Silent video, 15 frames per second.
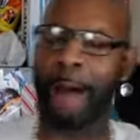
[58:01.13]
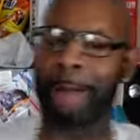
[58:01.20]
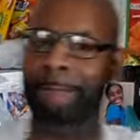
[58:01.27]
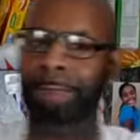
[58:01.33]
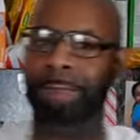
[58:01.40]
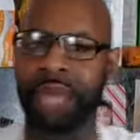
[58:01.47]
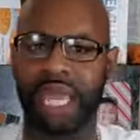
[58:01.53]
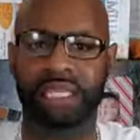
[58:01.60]

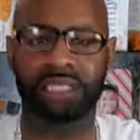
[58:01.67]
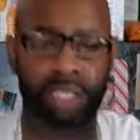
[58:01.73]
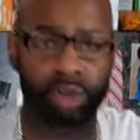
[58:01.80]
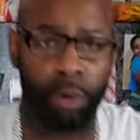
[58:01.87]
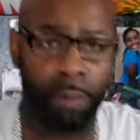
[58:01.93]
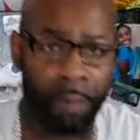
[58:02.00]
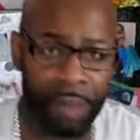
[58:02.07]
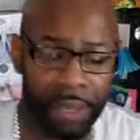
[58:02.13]
amazing
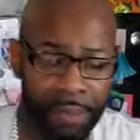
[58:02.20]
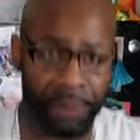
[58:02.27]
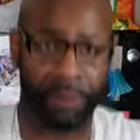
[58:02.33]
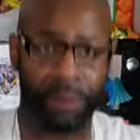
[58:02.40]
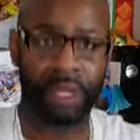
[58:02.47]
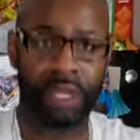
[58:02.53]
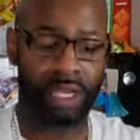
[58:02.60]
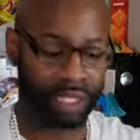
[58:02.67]
group of
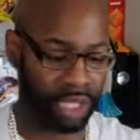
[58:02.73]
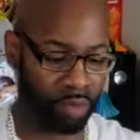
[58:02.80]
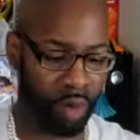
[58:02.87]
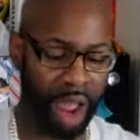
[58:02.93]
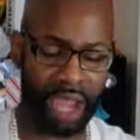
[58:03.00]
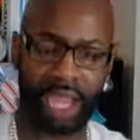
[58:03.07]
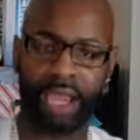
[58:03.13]
people than right